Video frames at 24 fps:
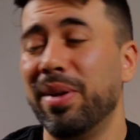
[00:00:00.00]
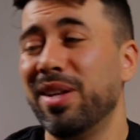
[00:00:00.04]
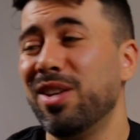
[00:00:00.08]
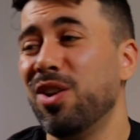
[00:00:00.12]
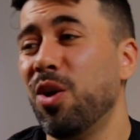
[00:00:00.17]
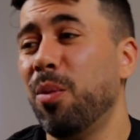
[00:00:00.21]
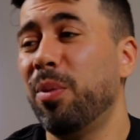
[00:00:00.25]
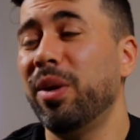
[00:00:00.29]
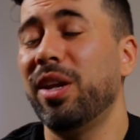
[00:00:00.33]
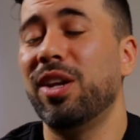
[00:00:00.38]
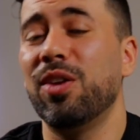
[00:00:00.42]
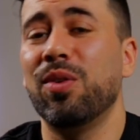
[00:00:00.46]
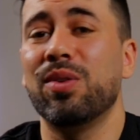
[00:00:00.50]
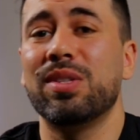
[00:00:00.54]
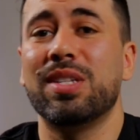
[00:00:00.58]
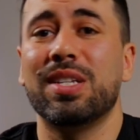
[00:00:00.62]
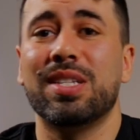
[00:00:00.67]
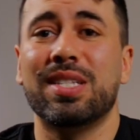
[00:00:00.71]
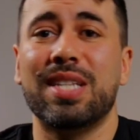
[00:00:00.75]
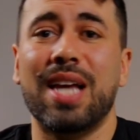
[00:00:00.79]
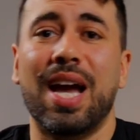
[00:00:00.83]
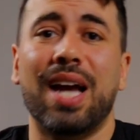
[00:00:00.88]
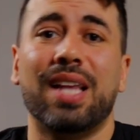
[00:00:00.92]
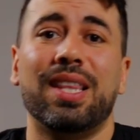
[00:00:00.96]
but nobody knows
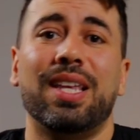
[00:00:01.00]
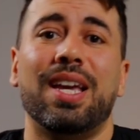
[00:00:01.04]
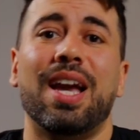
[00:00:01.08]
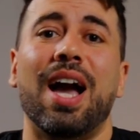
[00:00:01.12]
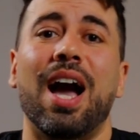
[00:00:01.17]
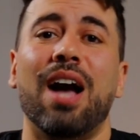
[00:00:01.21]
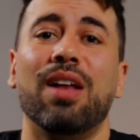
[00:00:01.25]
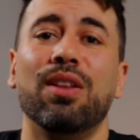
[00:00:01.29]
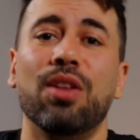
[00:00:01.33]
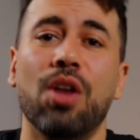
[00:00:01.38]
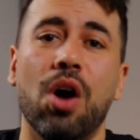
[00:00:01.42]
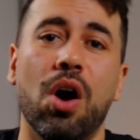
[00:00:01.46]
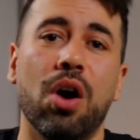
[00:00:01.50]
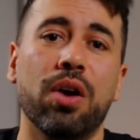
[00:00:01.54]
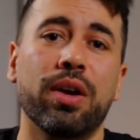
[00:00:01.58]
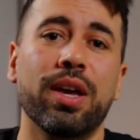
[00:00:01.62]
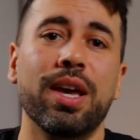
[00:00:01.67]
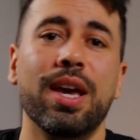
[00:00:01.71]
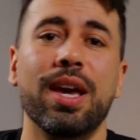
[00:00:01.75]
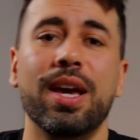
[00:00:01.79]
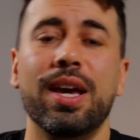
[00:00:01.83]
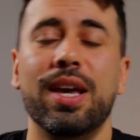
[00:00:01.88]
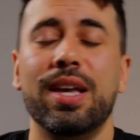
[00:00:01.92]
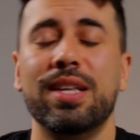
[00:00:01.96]
exactly how long